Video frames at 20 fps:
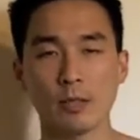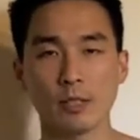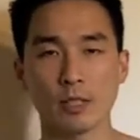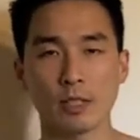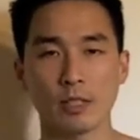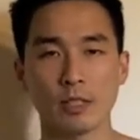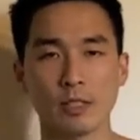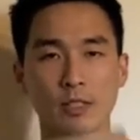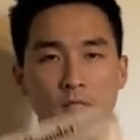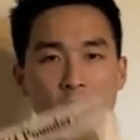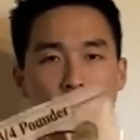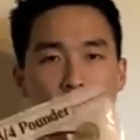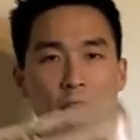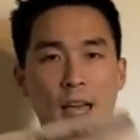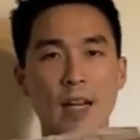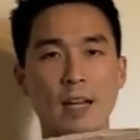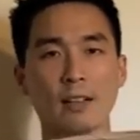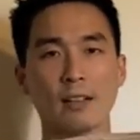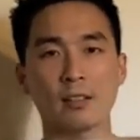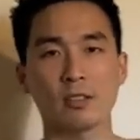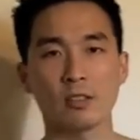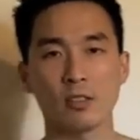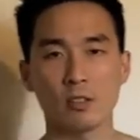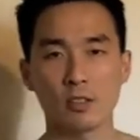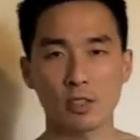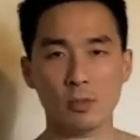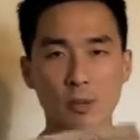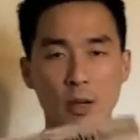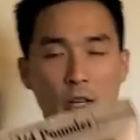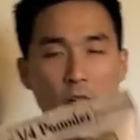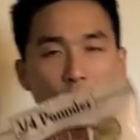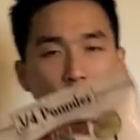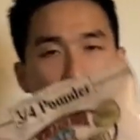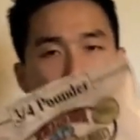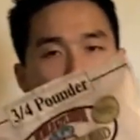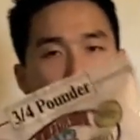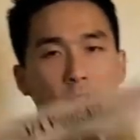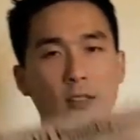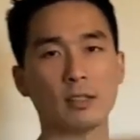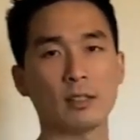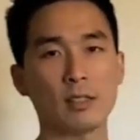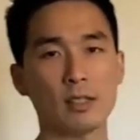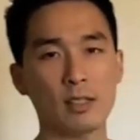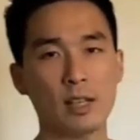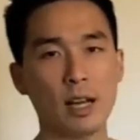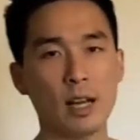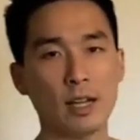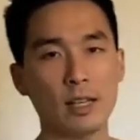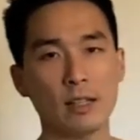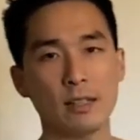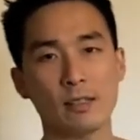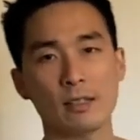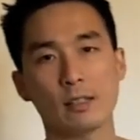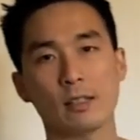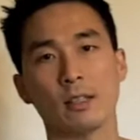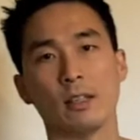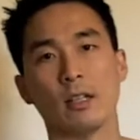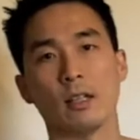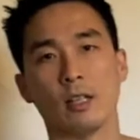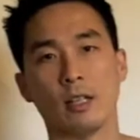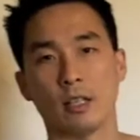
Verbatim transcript: It's a good snack. It doesn't spike your insulin as high as,